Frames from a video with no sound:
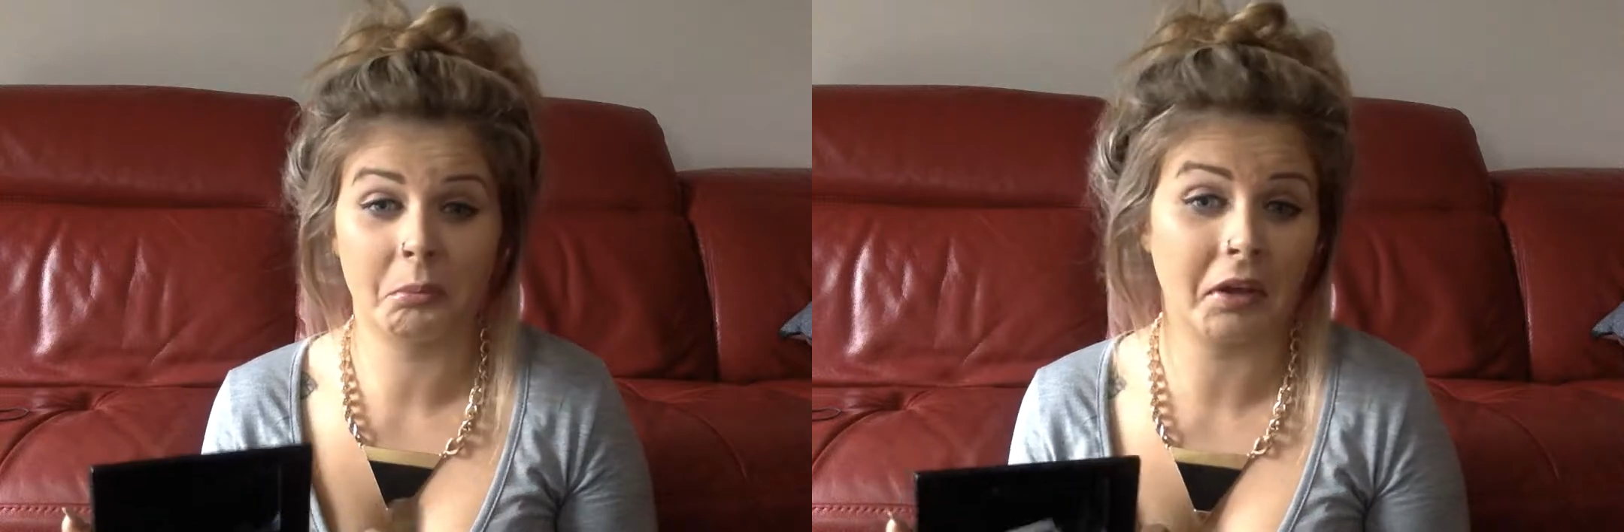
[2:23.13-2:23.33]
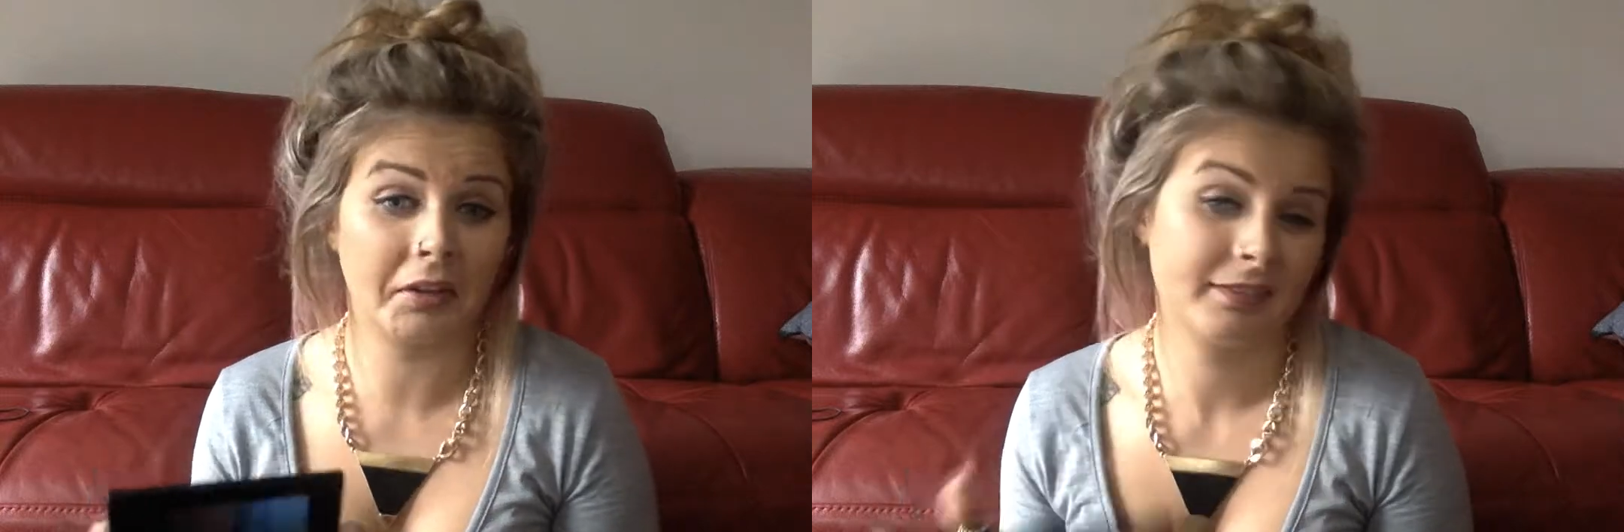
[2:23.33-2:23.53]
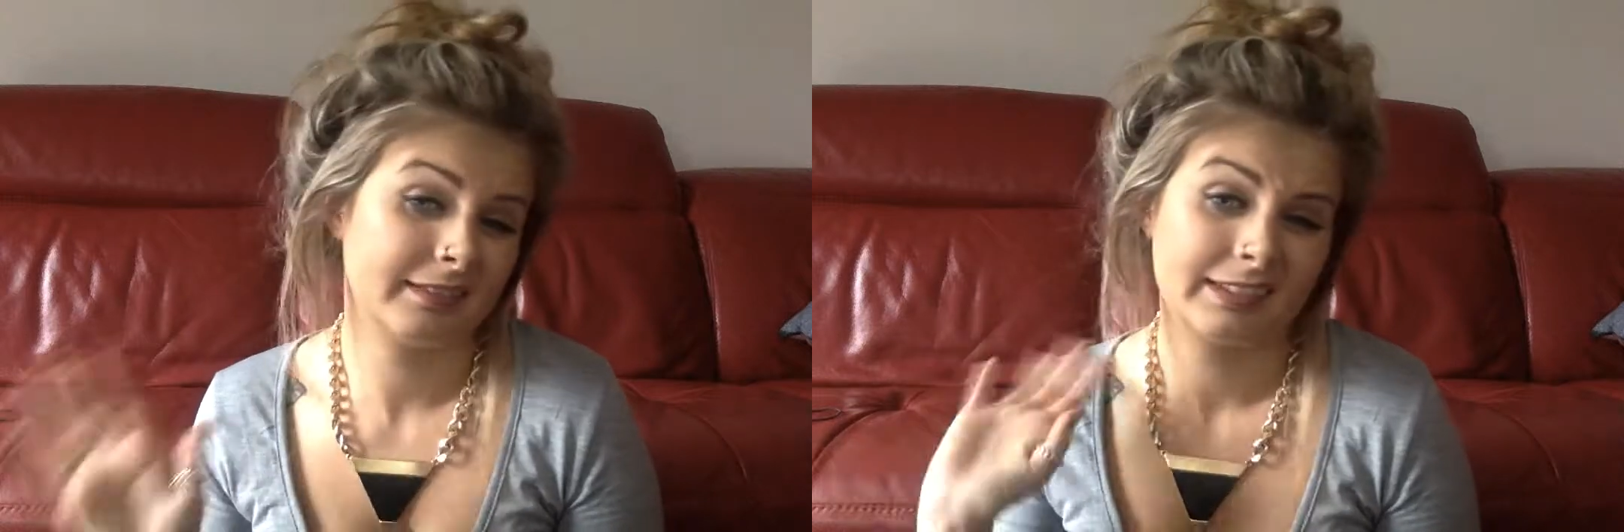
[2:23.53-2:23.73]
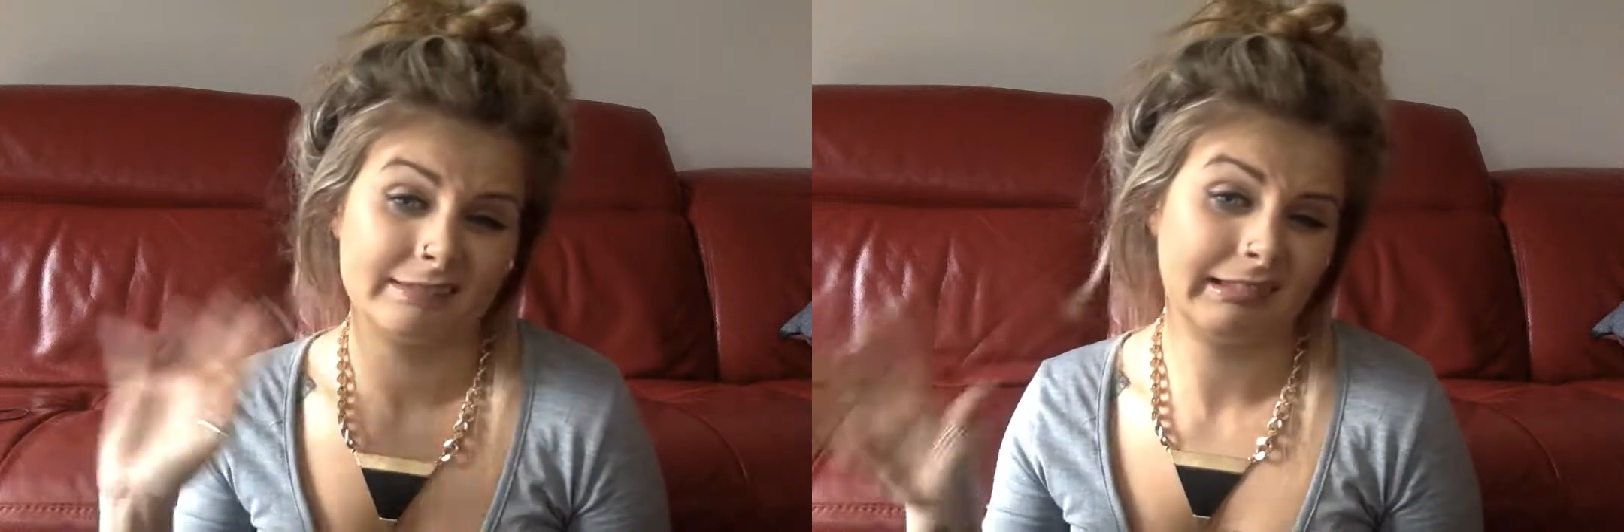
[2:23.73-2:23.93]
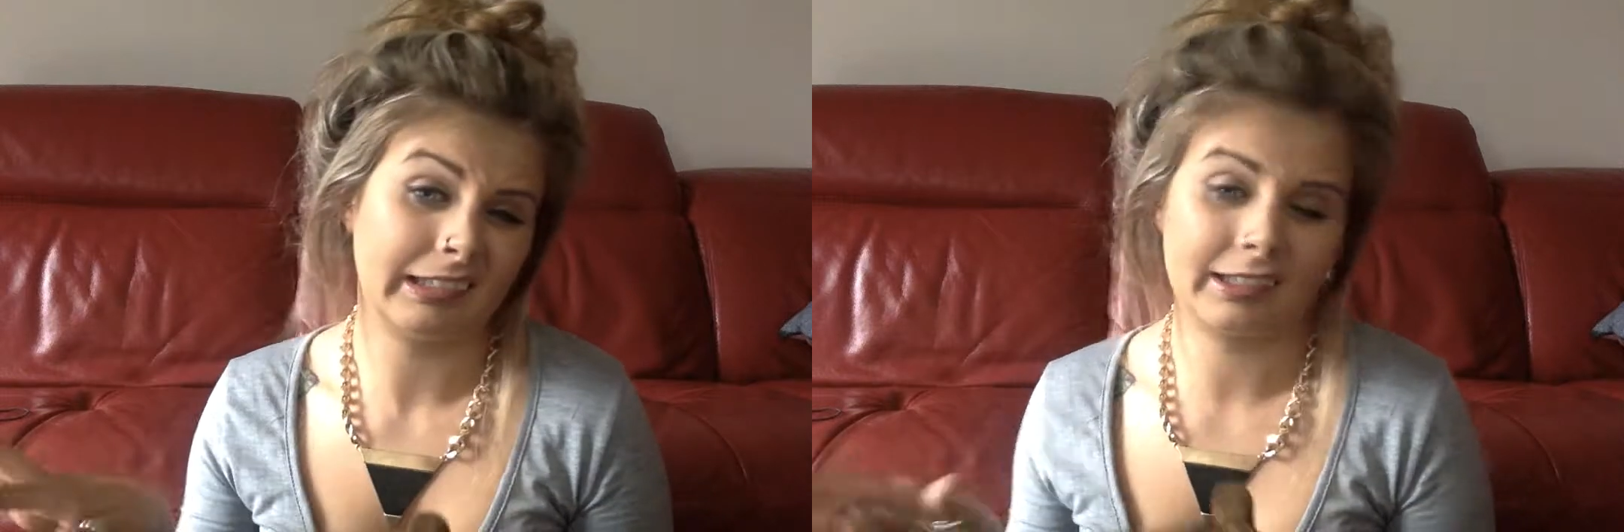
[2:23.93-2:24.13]
but
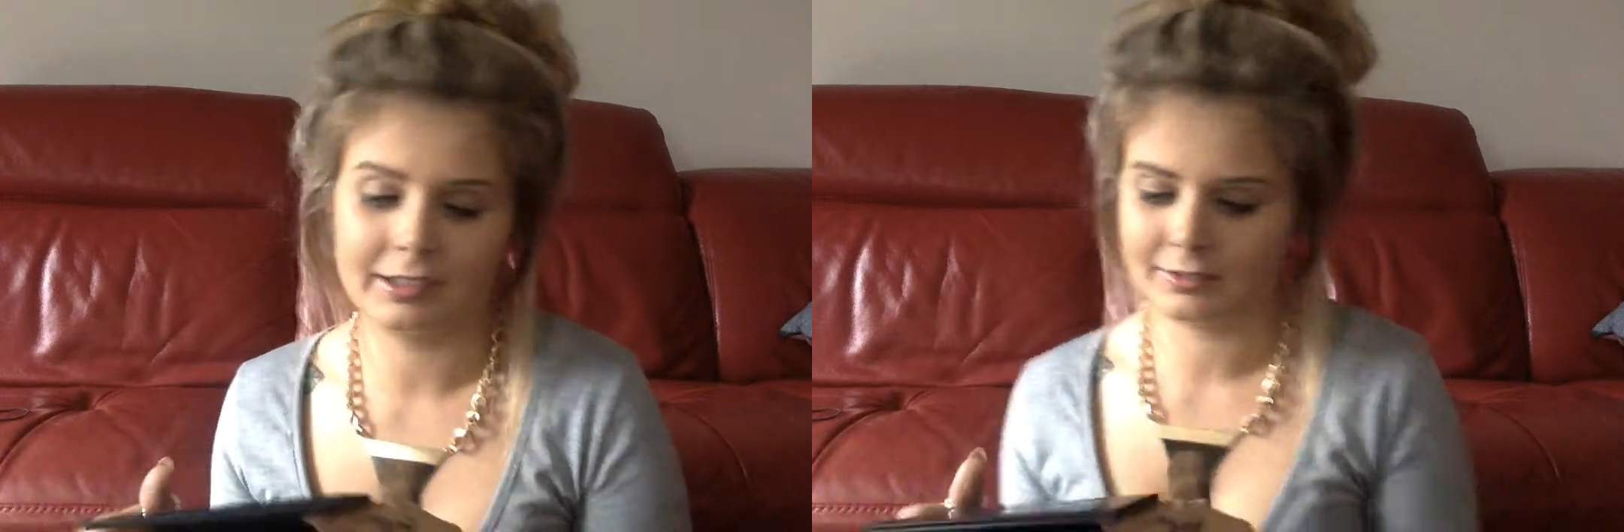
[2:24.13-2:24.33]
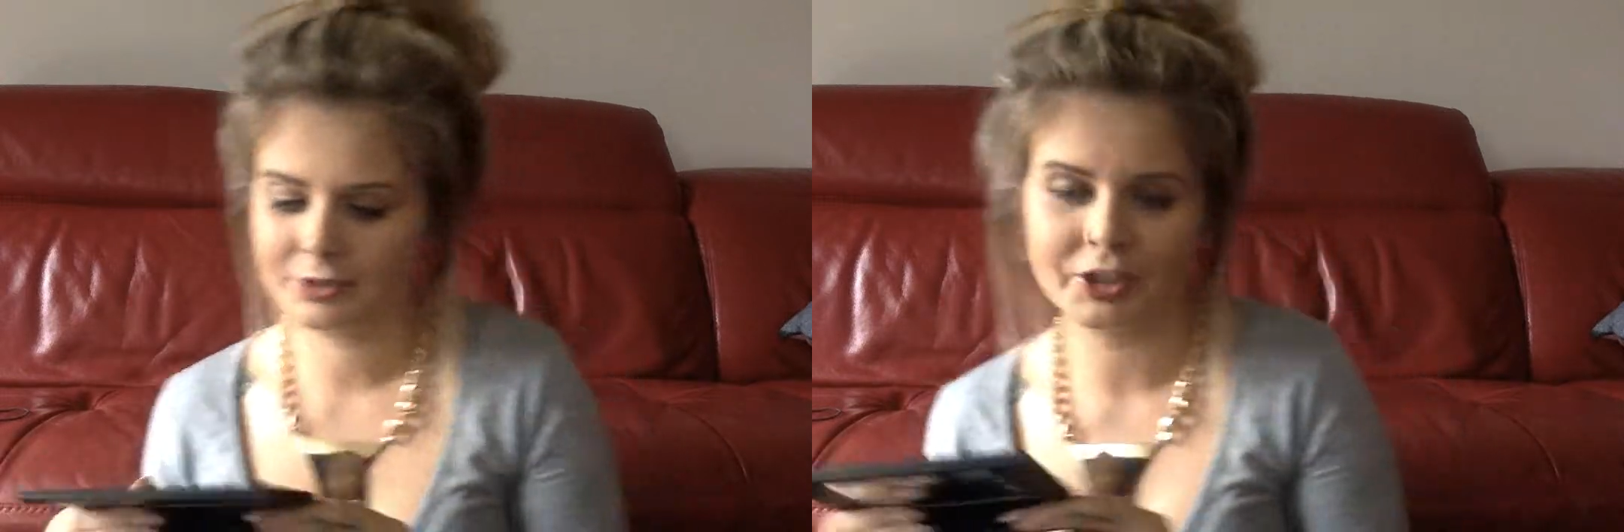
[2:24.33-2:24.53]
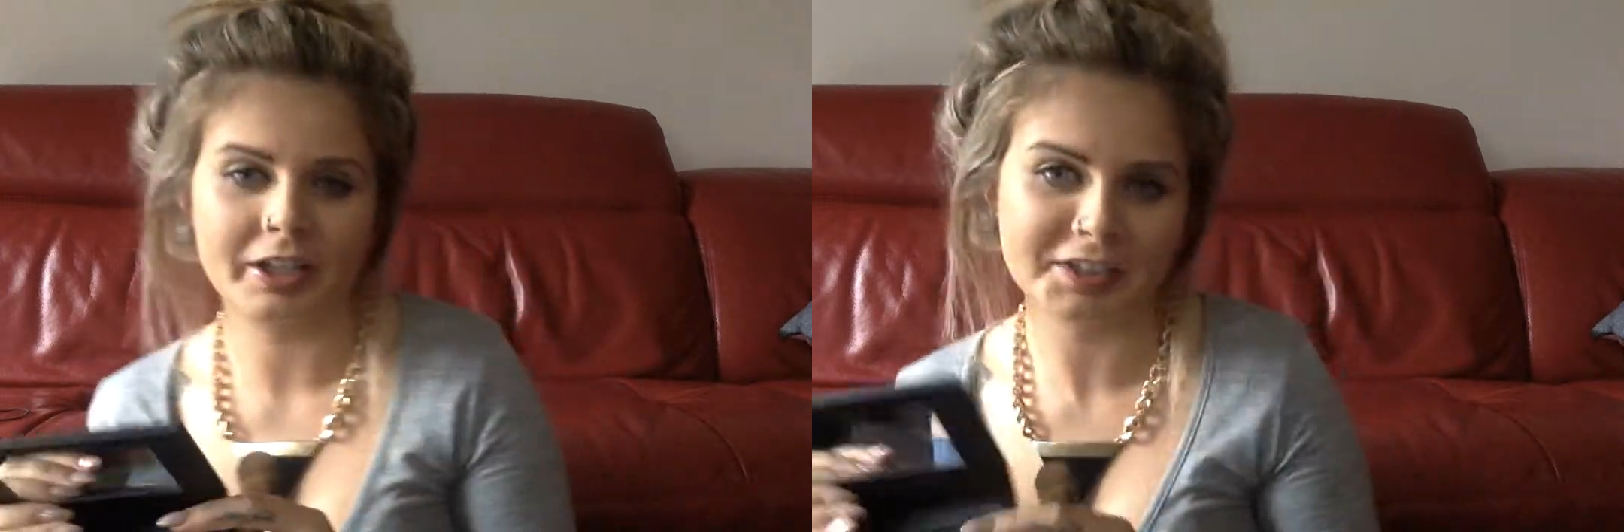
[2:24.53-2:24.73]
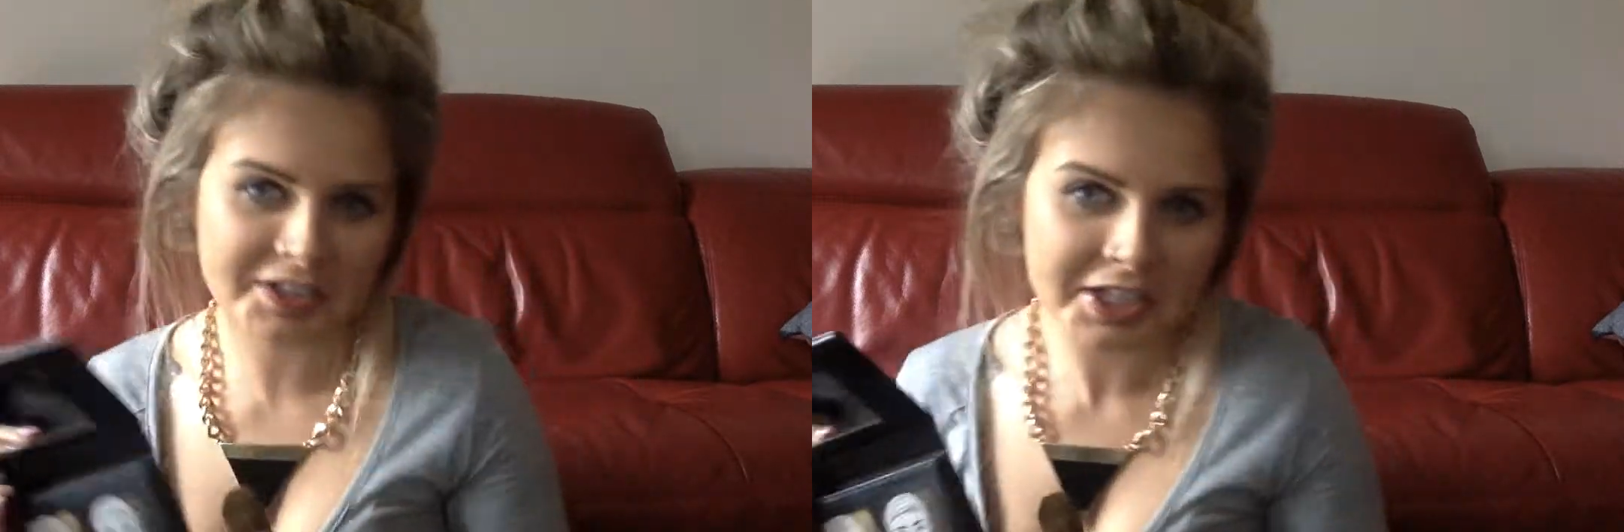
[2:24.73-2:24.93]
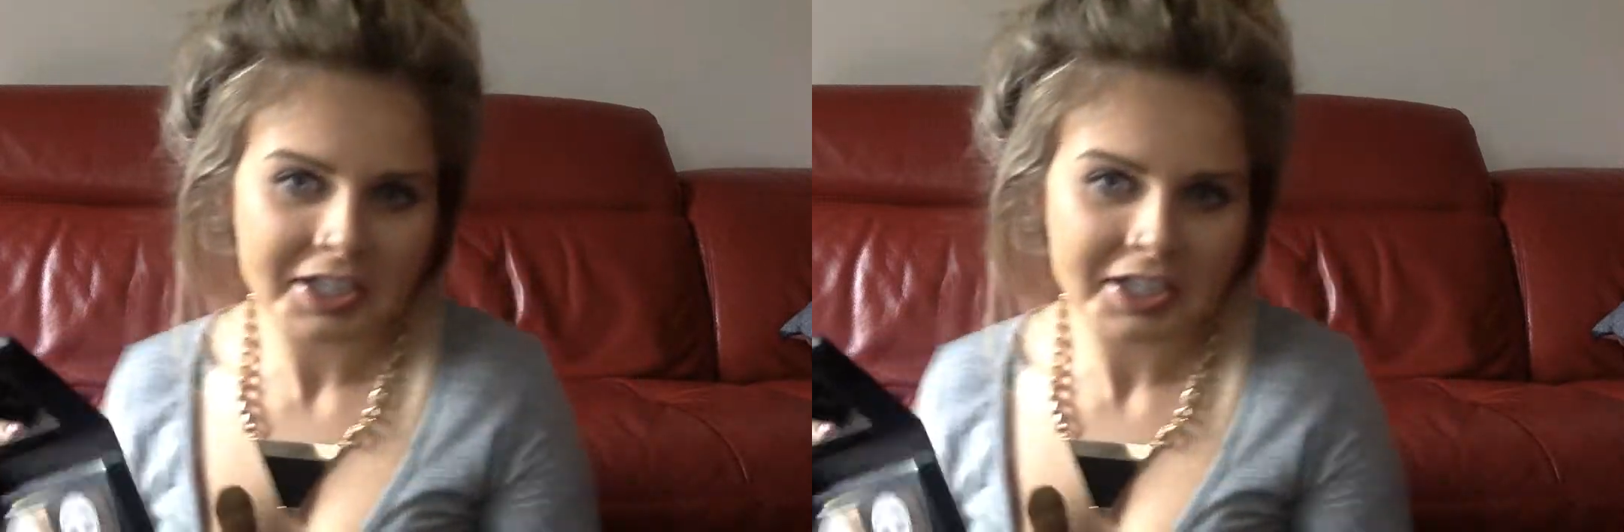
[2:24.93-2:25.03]
ugh, who cares?